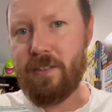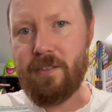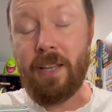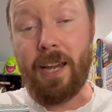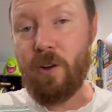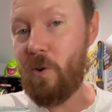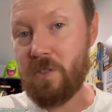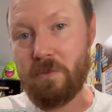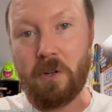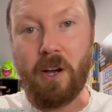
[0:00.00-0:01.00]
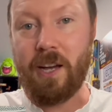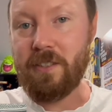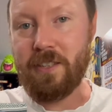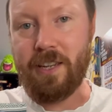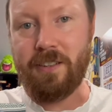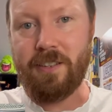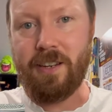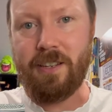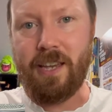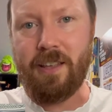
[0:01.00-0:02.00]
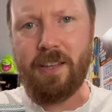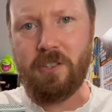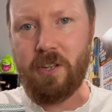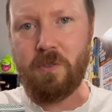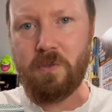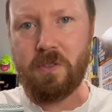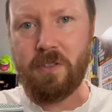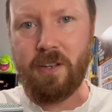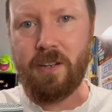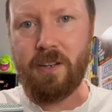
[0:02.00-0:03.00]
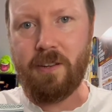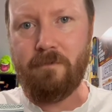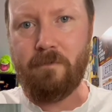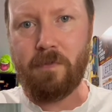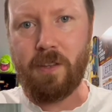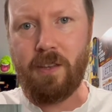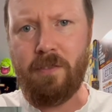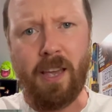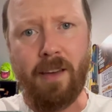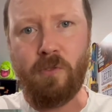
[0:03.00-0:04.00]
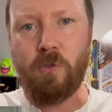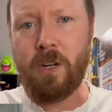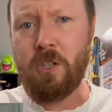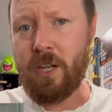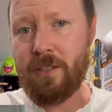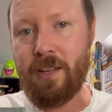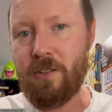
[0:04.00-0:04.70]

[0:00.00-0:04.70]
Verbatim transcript: They are awesome guys, and uh, yeah, their channels um, if you haven't already checked out the